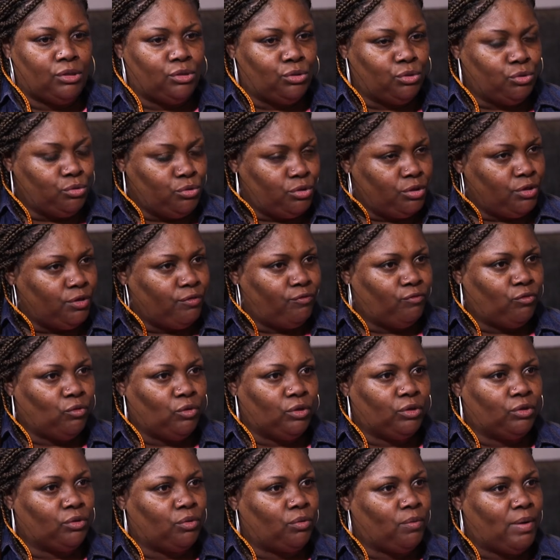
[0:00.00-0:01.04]
do good for
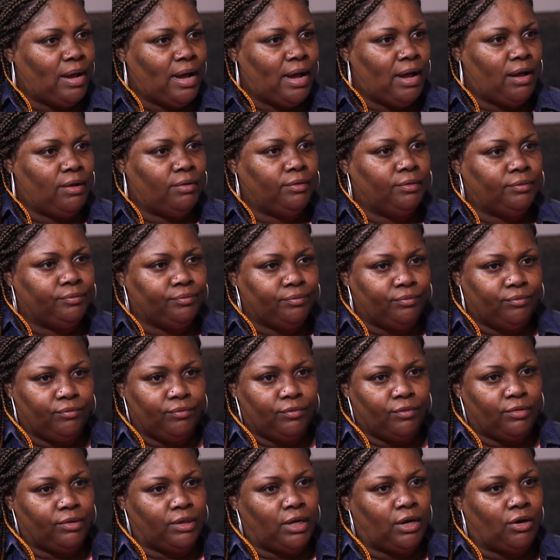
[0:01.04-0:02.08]
a little while.
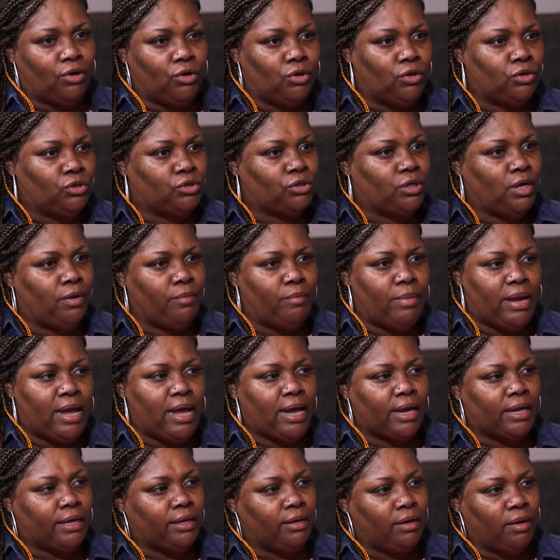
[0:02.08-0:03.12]
Their urge come
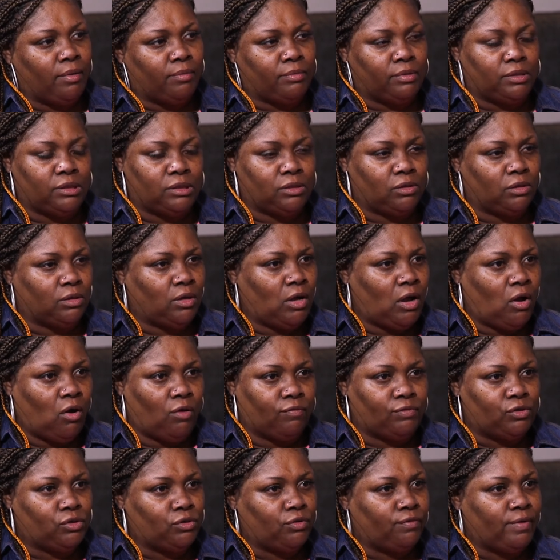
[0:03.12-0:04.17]
back and
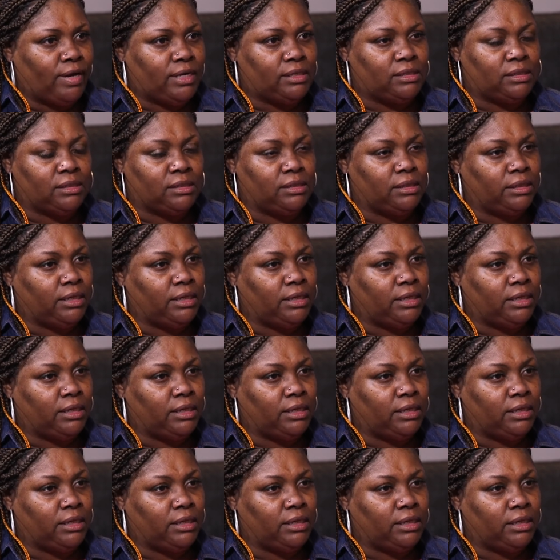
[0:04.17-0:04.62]
off to the races